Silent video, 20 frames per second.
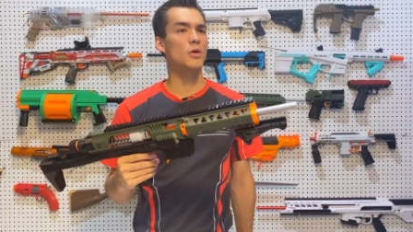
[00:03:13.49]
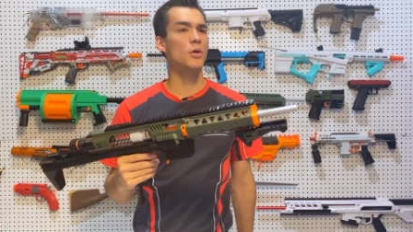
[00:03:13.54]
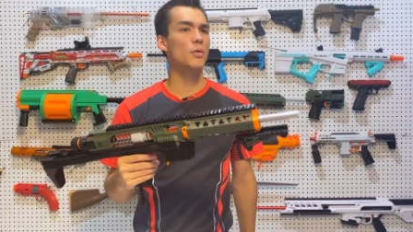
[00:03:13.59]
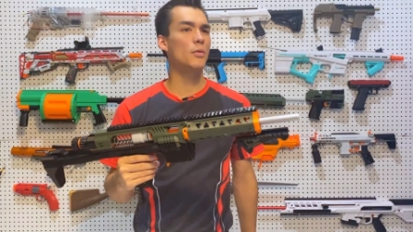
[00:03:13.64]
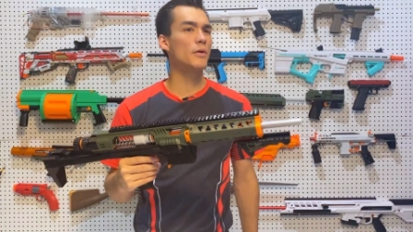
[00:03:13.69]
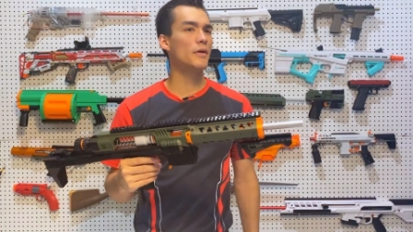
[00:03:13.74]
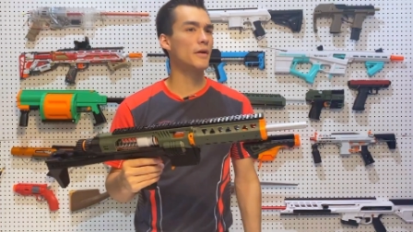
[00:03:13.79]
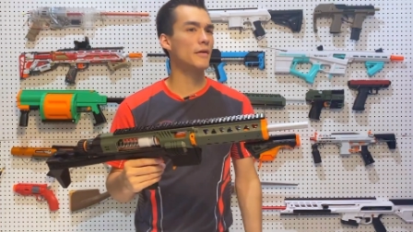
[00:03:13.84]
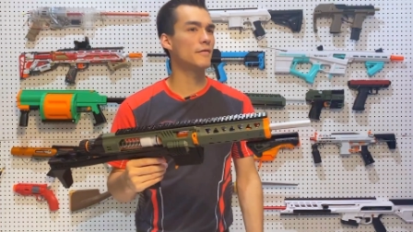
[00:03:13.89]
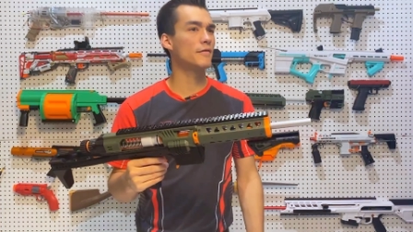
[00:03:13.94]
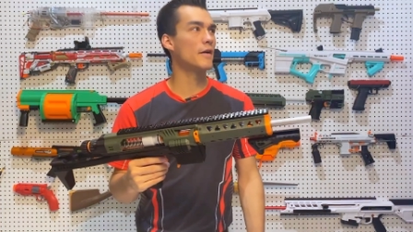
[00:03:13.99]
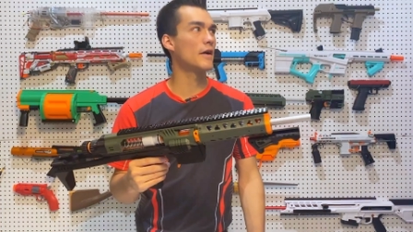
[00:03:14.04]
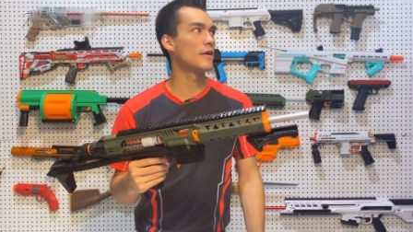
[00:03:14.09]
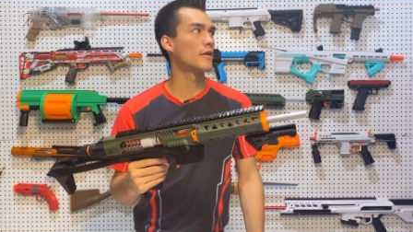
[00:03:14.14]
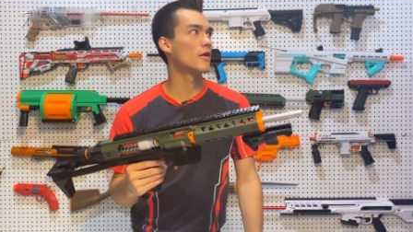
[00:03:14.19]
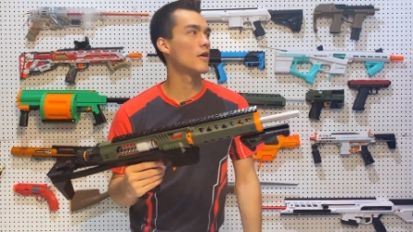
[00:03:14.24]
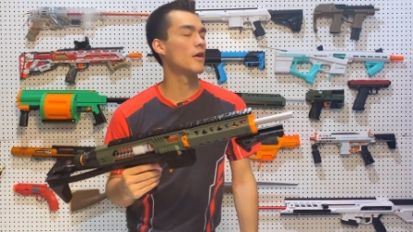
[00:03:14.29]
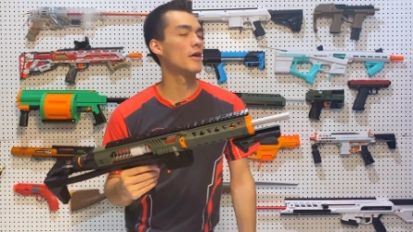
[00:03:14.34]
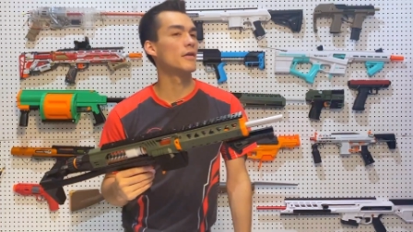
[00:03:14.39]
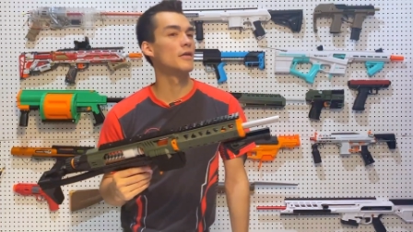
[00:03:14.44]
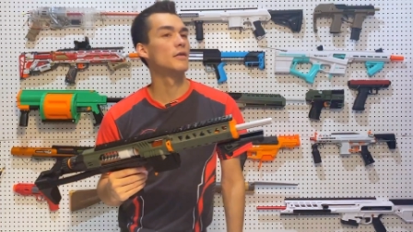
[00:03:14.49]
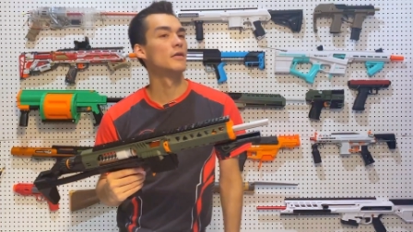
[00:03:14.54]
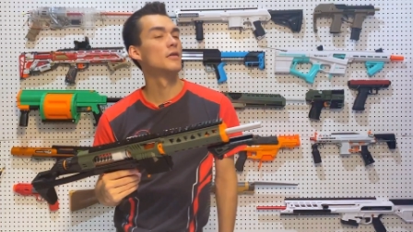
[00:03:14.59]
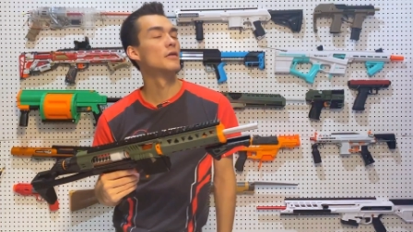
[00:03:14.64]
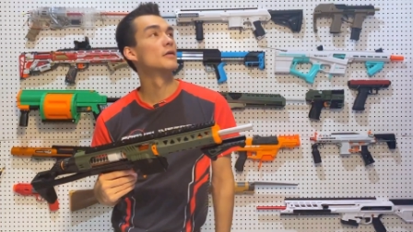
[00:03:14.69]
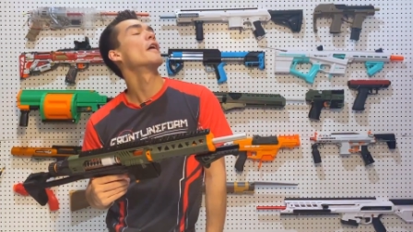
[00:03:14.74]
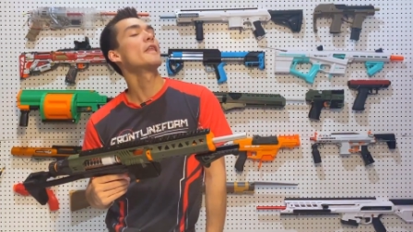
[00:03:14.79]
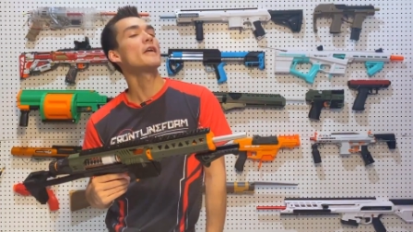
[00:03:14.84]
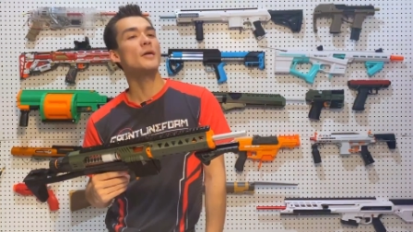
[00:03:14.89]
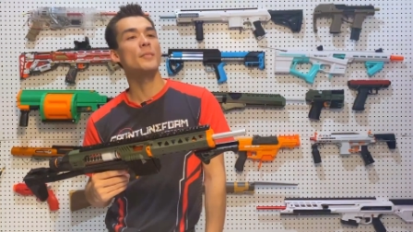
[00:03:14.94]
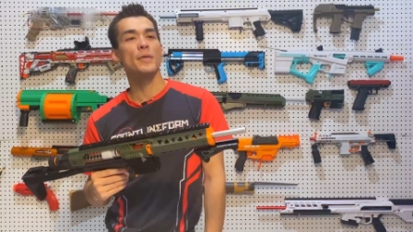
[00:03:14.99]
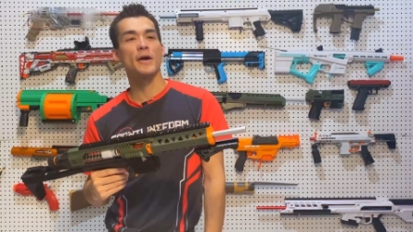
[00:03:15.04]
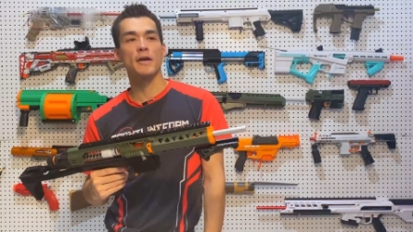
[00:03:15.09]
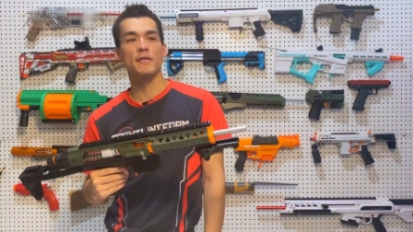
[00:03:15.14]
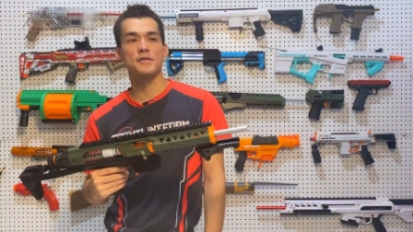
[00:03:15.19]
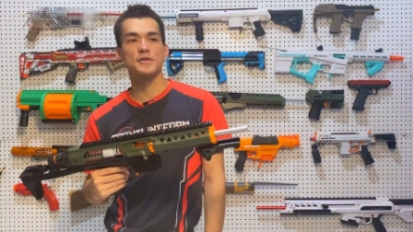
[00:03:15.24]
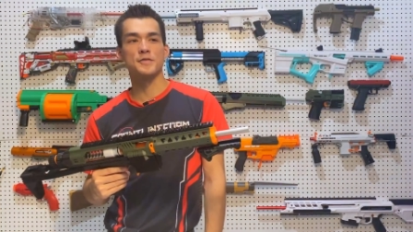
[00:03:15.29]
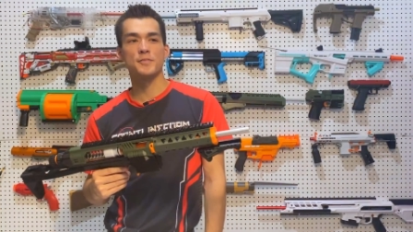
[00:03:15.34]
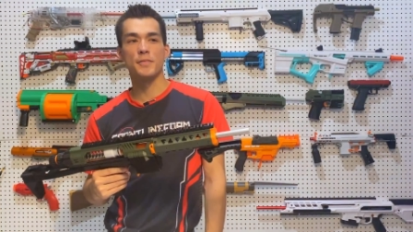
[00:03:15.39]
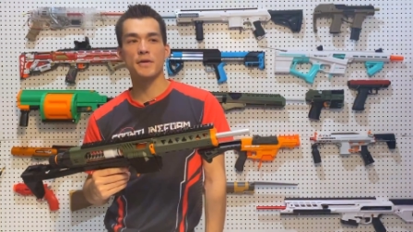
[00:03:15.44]
What did I find it on? I think it might
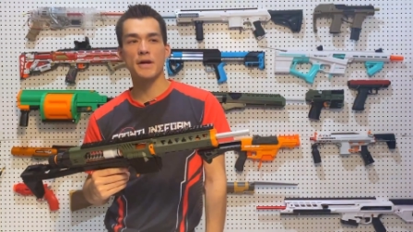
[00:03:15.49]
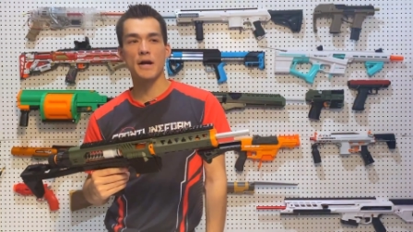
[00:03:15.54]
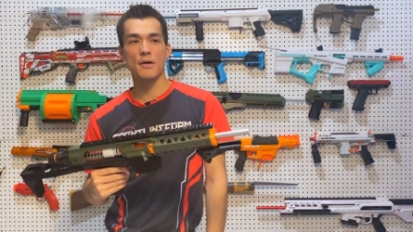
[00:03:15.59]
have just been,